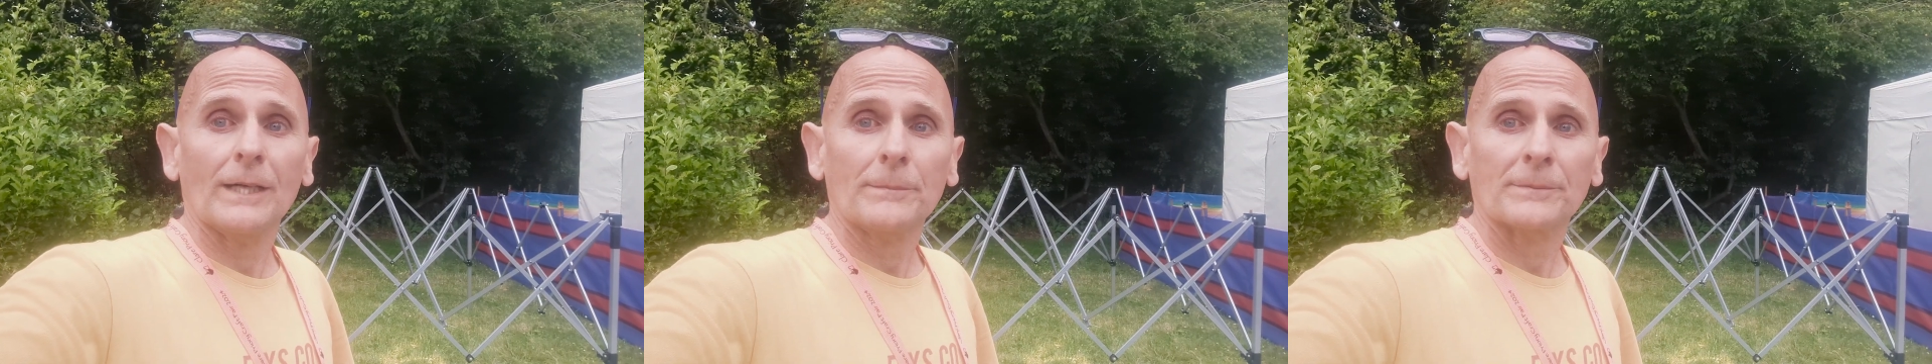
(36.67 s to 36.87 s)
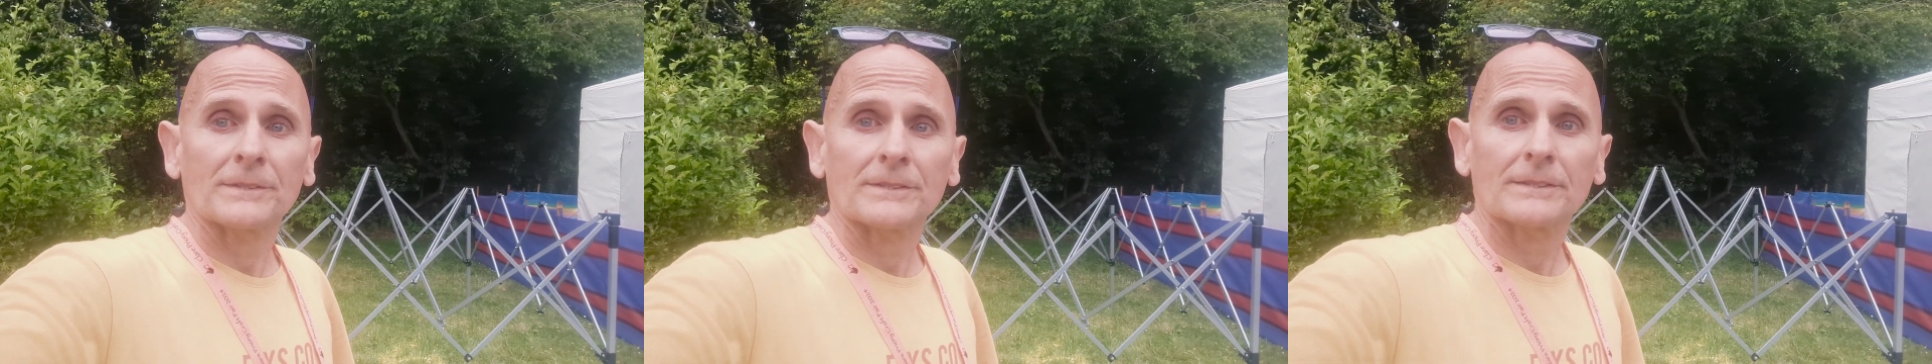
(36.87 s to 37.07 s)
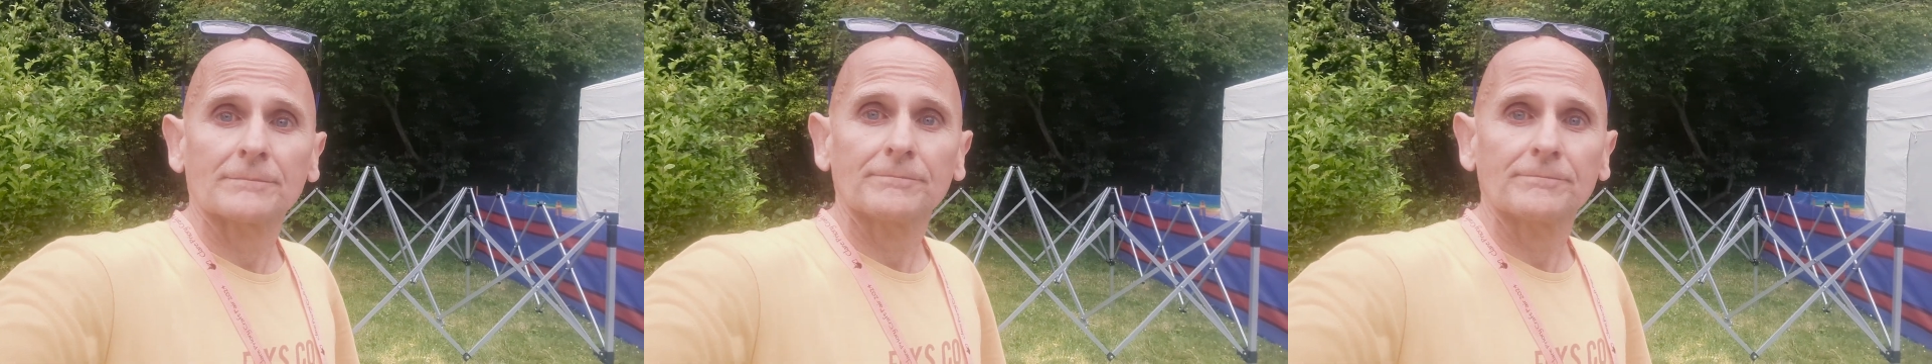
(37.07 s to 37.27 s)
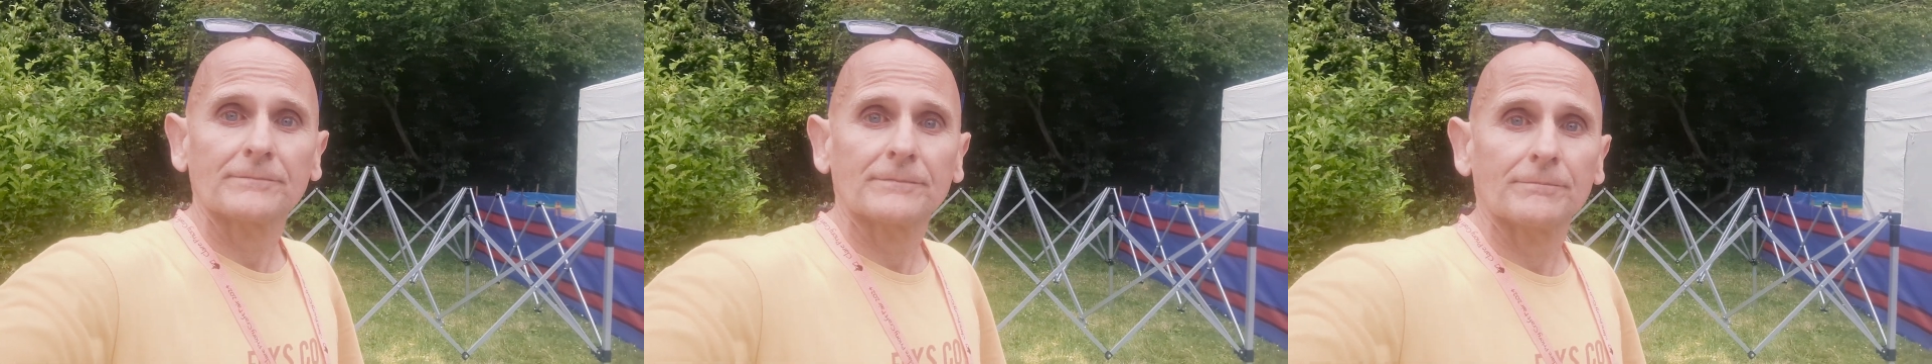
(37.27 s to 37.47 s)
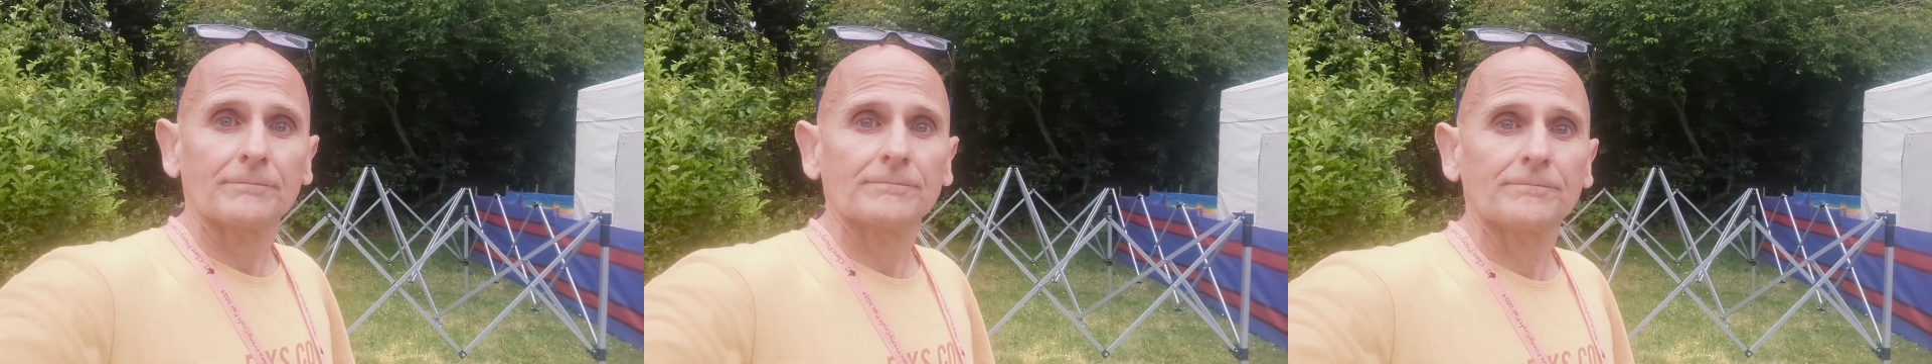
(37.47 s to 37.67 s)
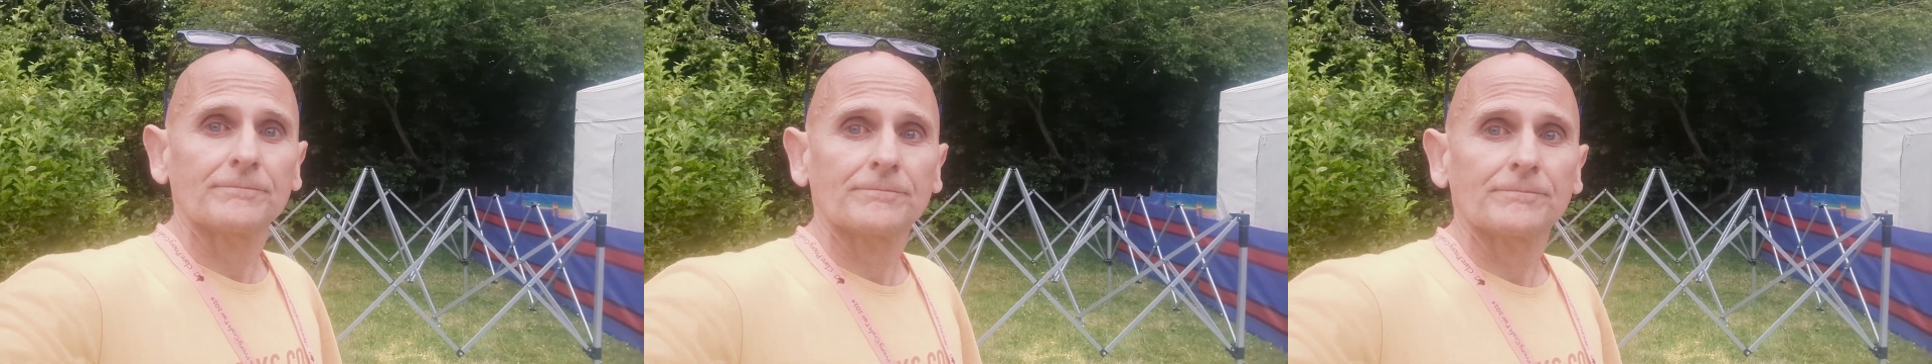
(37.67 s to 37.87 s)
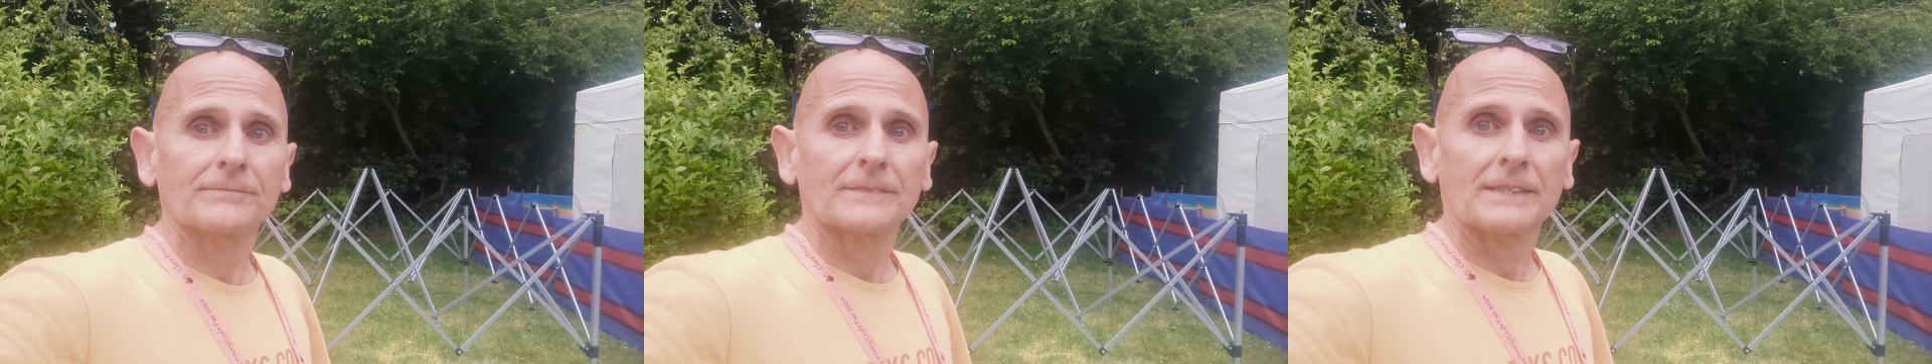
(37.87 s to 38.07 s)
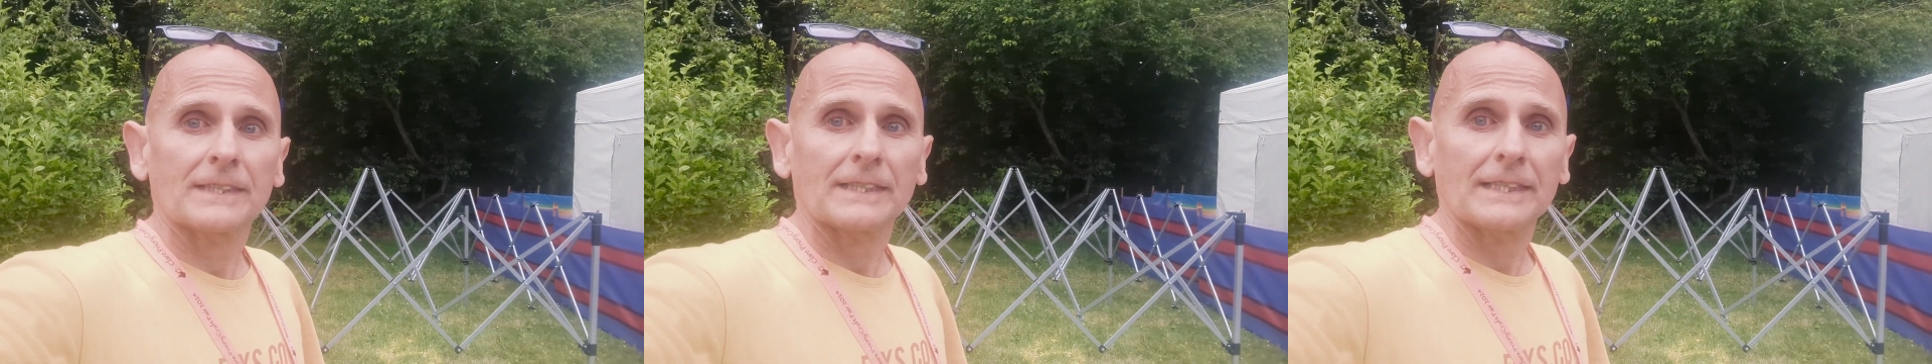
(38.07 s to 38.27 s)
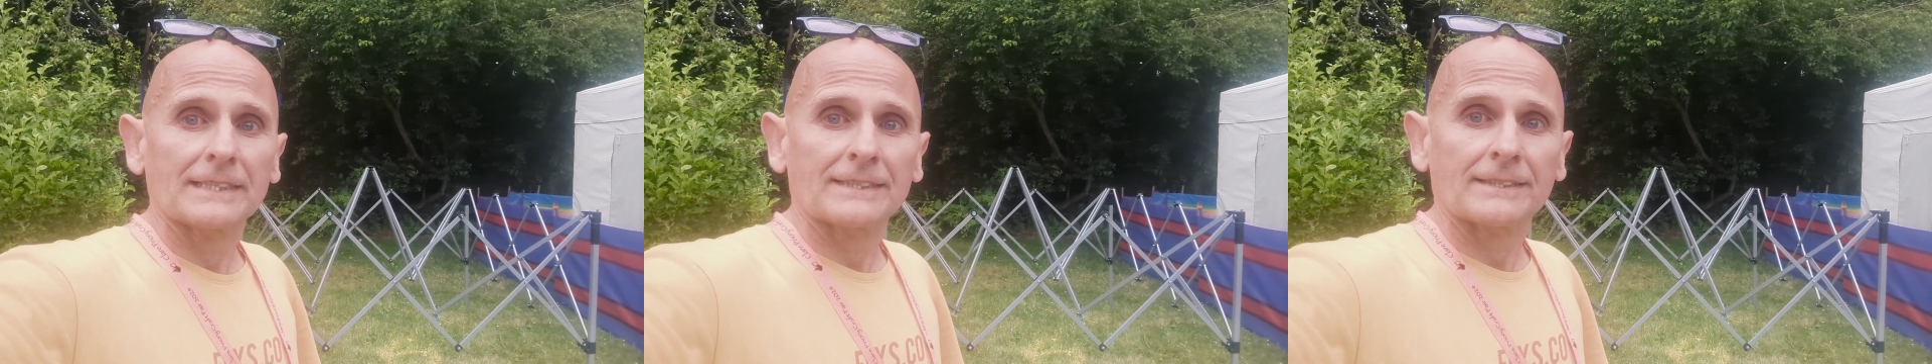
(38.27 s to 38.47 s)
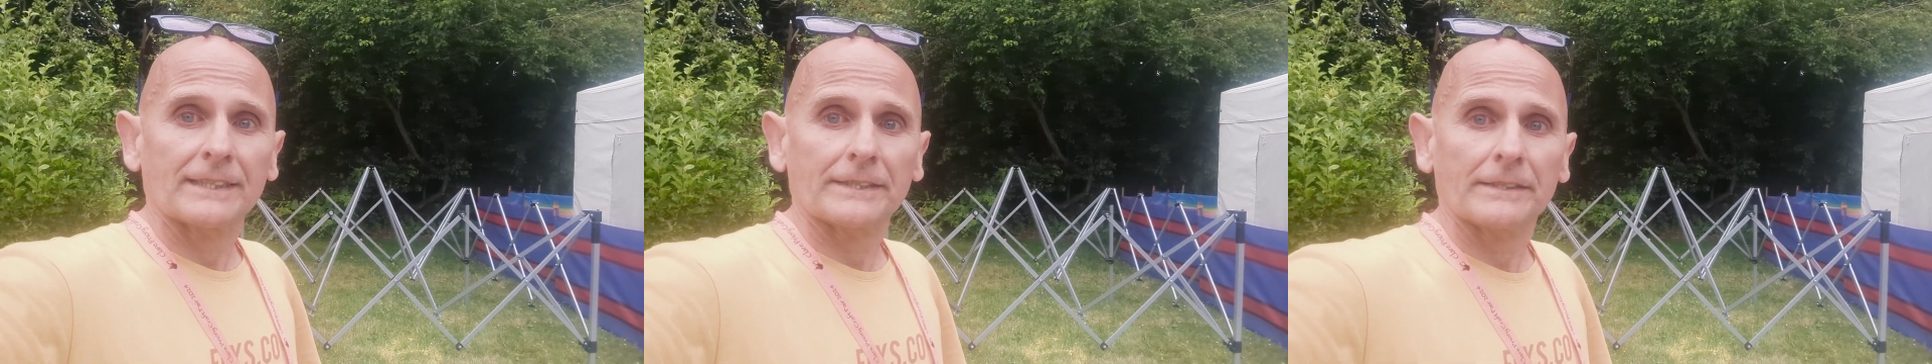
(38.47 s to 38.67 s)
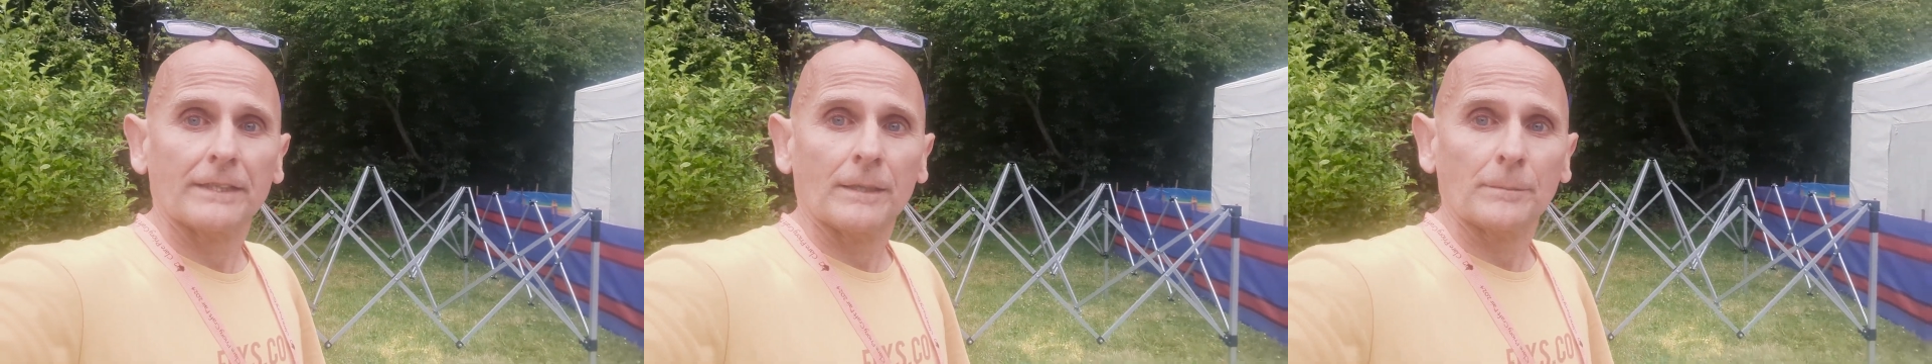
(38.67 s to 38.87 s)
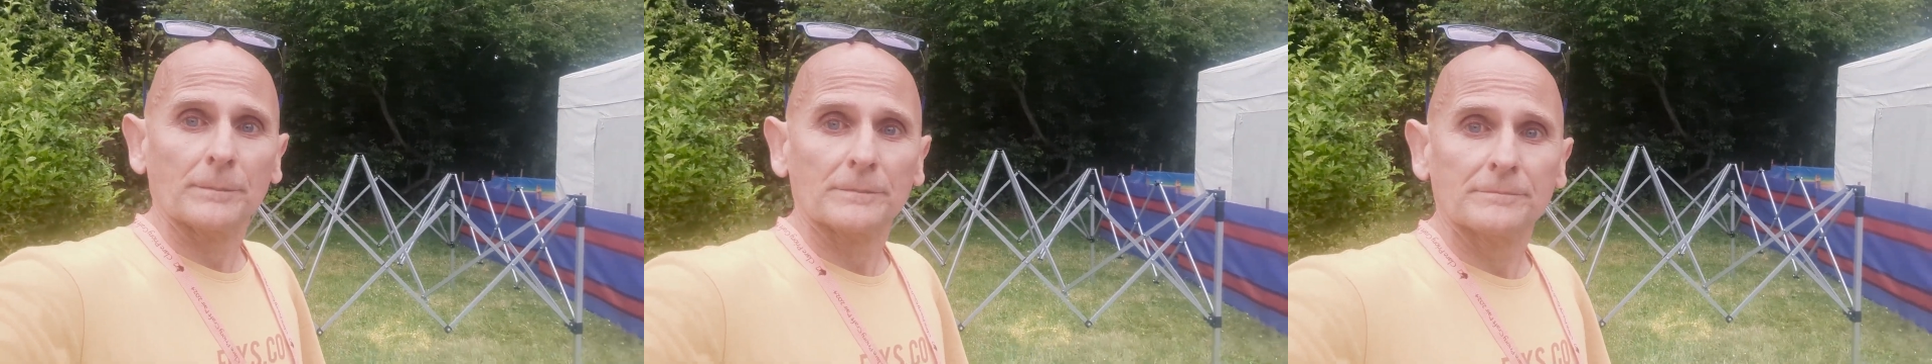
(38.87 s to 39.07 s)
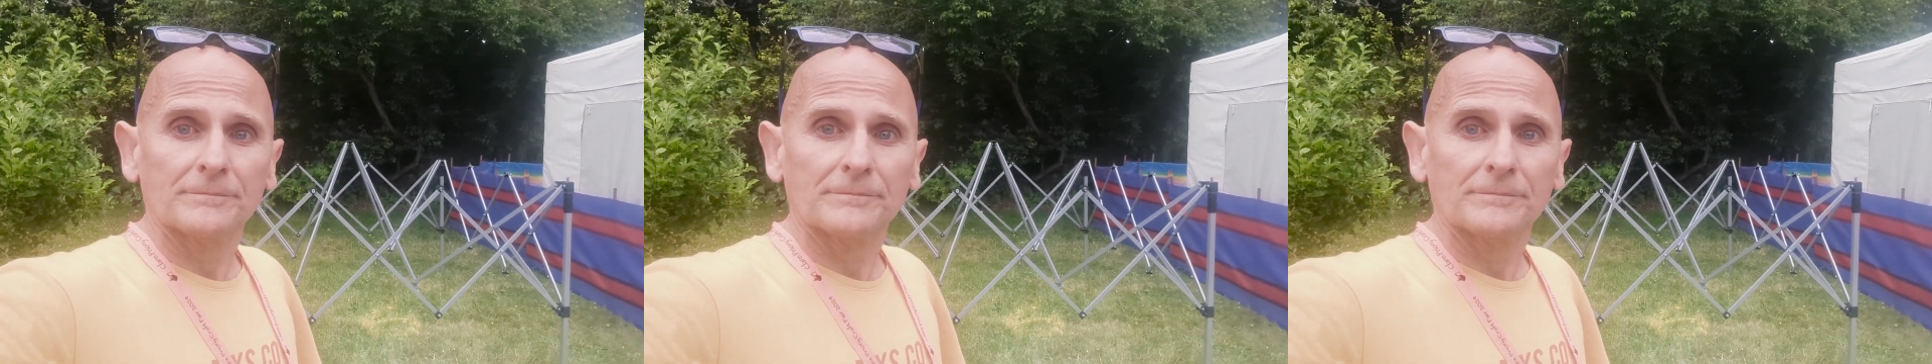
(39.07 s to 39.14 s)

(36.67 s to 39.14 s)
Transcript: happens. Let's set it up.